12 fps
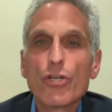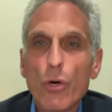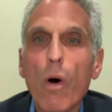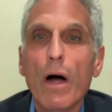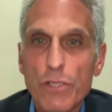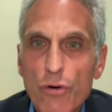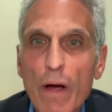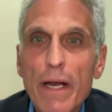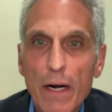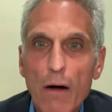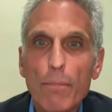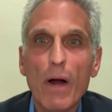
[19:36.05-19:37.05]
nuanced, right,
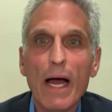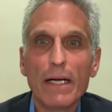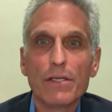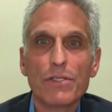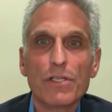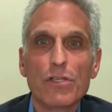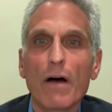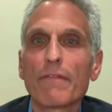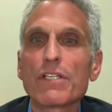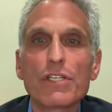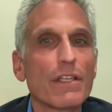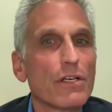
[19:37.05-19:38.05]
in our practices.
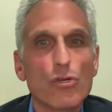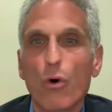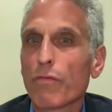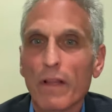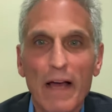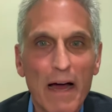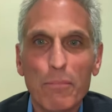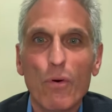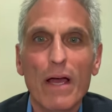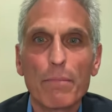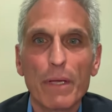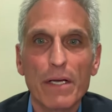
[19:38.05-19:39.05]
Obviously, there's overlap,
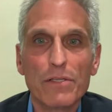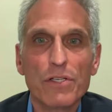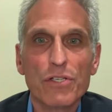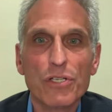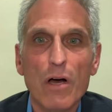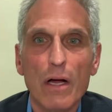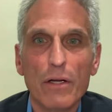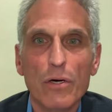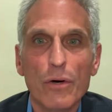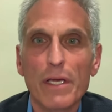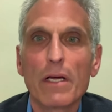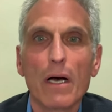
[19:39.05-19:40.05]
right, because this is not
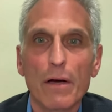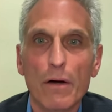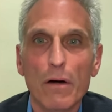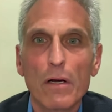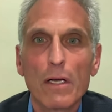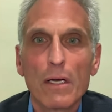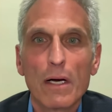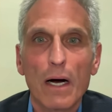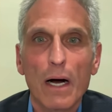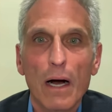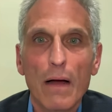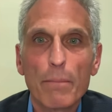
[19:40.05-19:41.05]
cookie cutter,
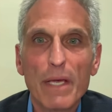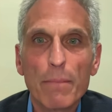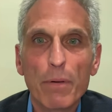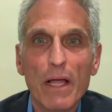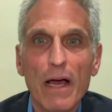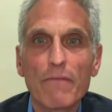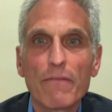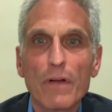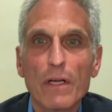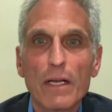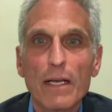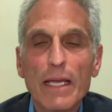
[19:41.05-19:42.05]
uh, and people have
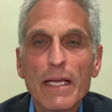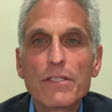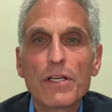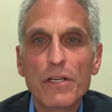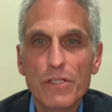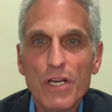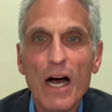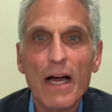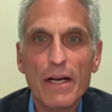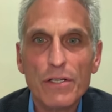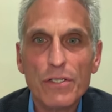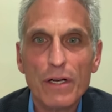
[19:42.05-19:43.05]
needs and
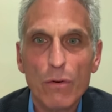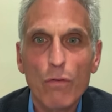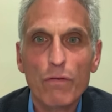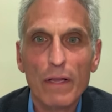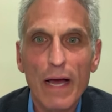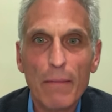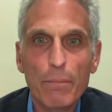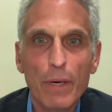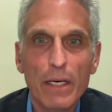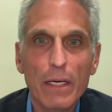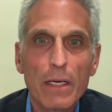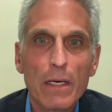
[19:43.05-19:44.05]
desires that overlap.
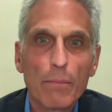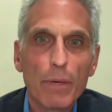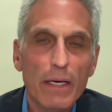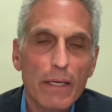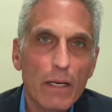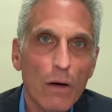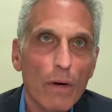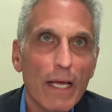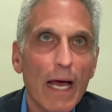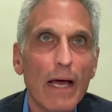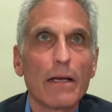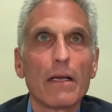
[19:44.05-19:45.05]
But, but you know,
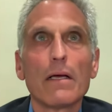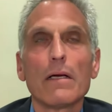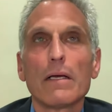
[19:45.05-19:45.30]
again,